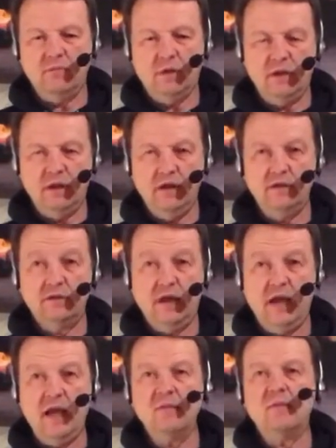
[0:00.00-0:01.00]
My legs
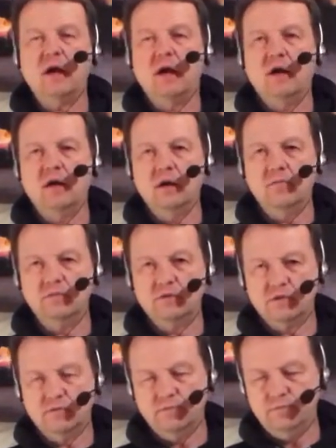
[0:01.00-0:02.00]
and my
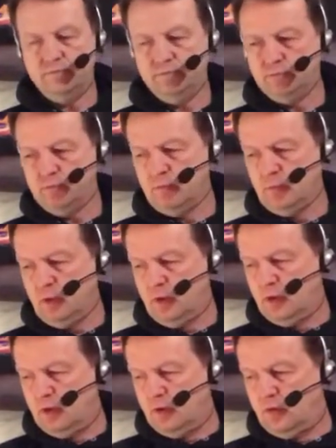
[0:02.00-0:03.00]
arms
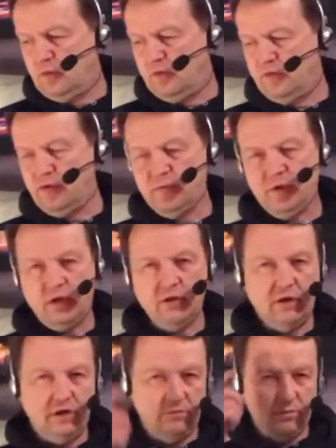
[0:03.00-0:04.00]
would feel
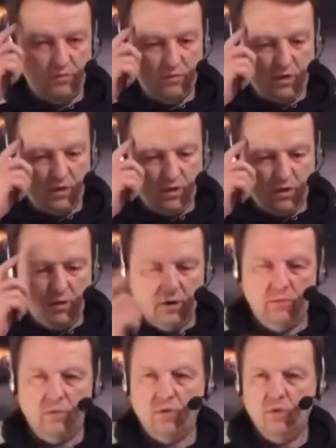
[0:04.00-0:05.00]
better. I'd
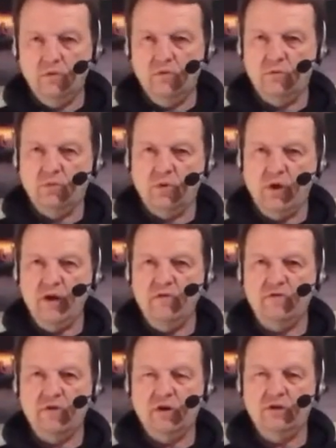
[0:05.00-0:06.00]
improved brain
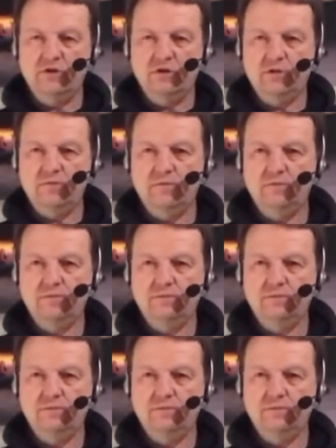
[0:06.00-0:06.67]
function.